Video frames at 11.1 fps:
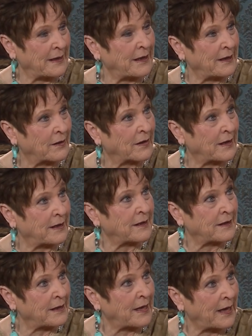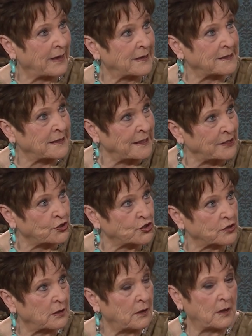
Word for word: to hear Kenneth E. Hagin teach.